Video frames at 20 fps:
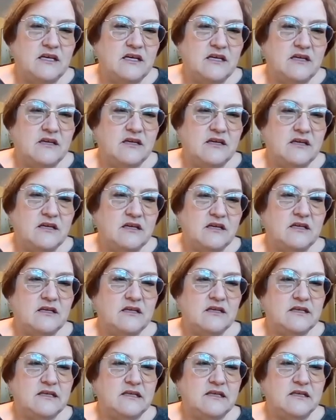
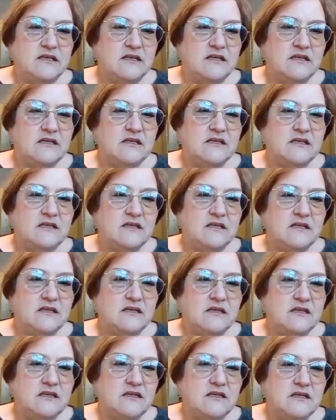
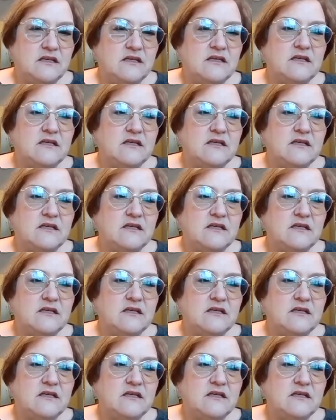(not speaking)